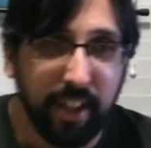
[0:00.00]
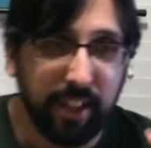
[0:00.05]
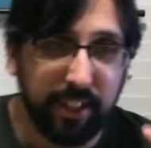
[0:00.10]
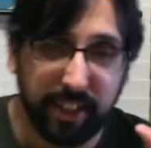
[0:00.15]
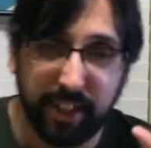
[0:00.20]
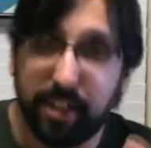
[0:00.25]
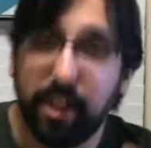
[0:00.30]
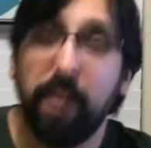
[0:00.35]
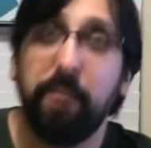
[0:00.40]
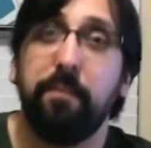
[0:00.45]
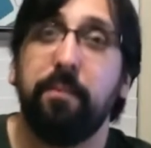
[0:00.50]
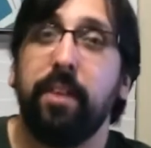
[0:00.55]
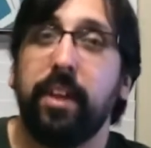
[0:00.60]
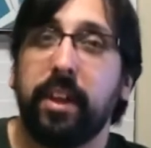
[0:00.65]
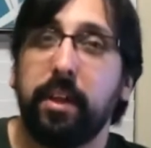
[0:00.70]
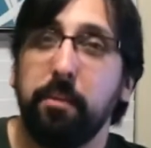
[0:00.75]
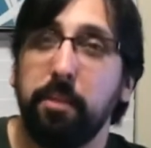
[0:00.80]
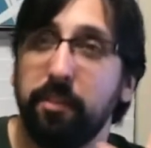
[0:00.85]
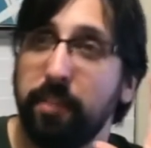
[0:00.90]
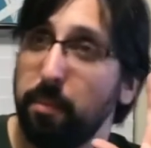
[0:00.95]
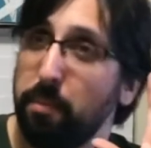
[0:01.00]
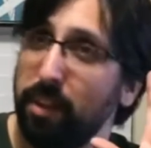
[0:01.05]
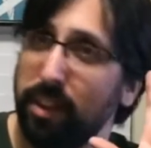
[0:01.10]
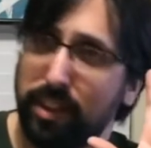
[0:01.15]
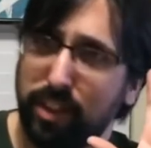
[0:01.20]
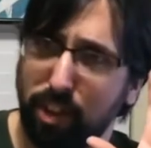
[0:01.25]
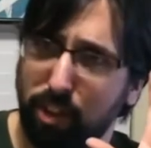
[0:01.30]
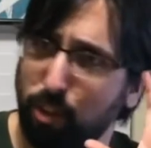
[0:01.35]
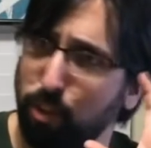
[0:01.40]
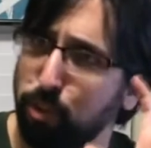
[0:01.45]
It's a dumb fucking movie, but
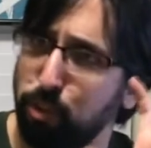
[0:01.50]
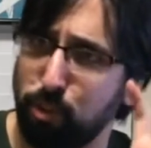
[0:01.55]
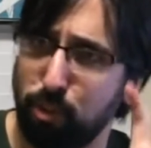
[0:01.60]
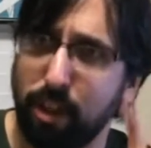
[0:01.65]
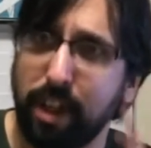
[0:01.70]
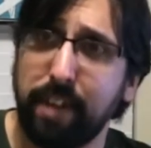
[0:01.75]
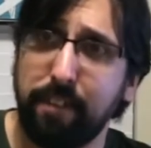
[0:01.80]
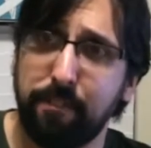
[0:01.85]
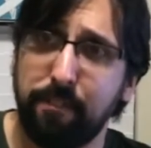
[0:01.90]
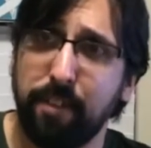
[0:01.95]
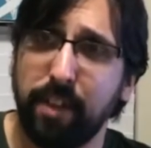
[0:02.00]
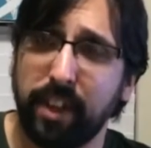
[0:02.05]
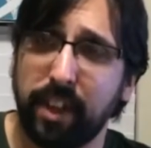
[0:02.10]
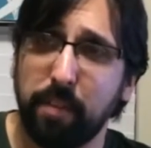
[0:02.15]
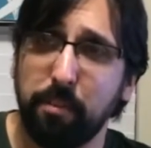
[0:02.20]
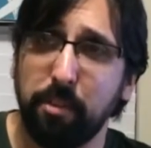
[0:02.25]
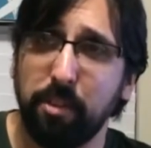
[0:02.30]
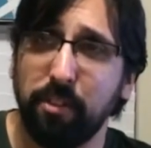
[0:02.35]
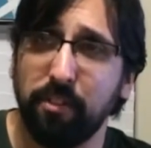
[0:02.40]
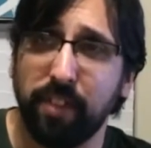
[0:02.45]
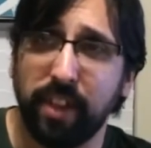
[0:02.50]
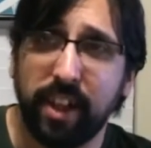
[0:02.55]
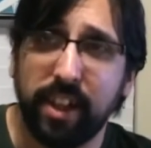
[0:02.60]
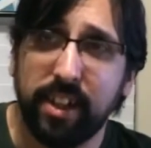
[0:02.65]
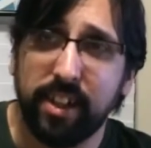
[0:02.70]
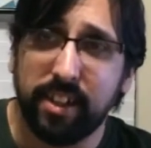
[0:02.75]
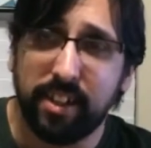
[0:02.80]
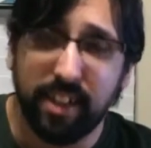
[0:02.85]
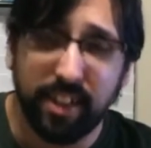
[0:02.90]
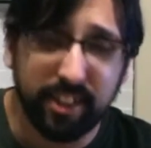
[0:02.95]
it's a great fucking movie,
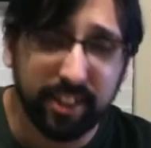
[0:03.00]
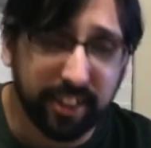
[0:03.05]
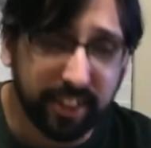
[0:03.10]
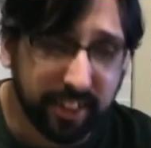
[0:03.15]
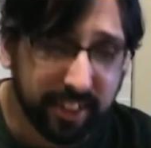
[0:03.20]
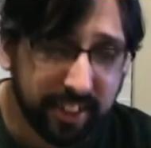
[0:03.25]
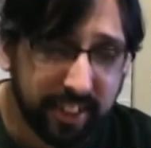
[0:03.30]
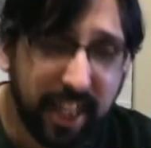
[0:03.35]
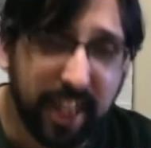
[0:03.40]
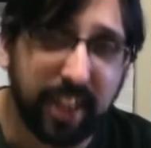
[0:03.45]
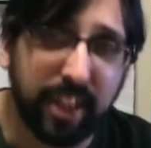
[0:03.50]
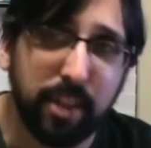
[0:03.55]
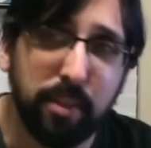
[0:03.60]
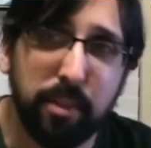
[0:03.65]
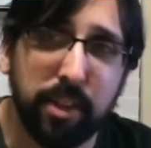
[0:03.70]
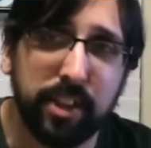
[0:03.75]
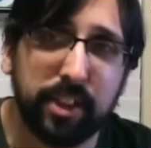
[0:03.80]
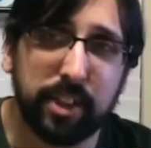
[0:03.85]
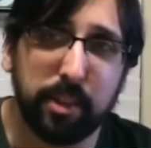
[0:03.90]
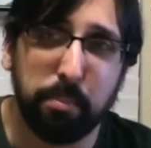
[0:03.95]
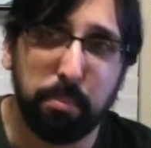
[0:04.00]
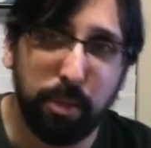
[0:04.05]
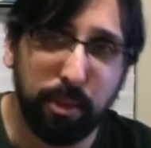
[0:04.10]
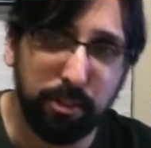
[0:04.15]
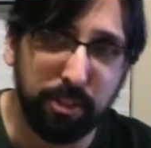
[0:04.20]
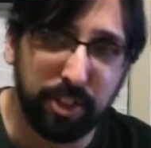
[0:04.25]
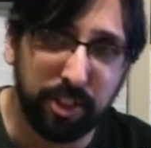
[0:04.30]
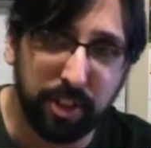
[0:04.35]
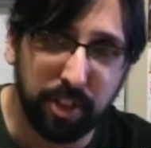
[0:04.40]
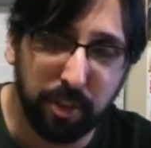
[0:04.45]
and it does exactly what it's
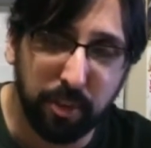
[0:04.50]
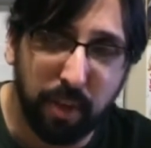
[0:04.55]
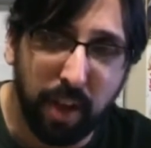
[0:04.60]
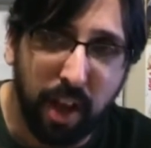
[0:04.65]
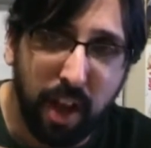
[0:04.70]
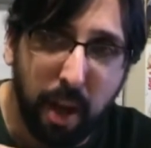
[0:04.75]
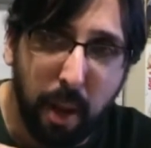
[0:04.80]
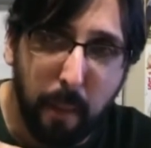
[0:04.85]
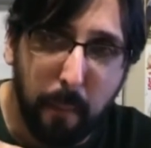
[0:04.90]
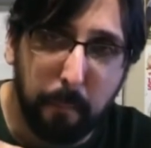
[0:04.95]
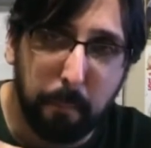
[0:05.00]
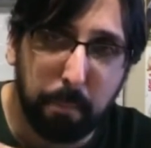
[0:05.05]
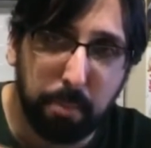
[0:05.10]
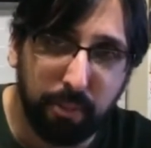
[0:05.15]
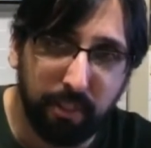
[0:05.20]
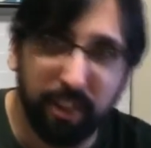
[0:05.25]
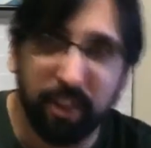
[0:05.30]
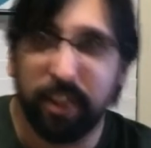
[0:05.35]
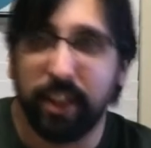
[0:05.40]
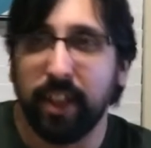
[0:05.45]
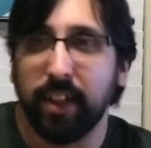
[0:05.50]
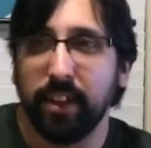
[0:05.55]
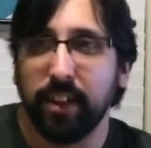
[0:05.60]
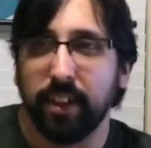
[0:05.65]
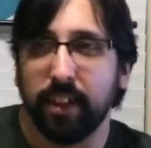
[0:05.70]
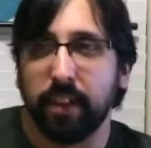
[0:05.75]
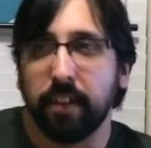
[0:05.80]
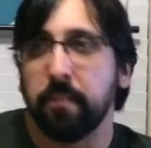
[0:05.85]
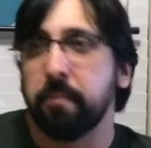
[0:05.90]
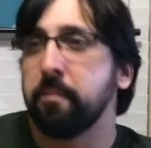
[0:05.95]
supposed to,
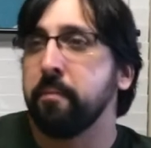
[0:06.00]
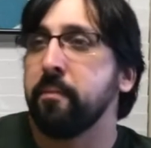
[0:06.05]
brilliantly.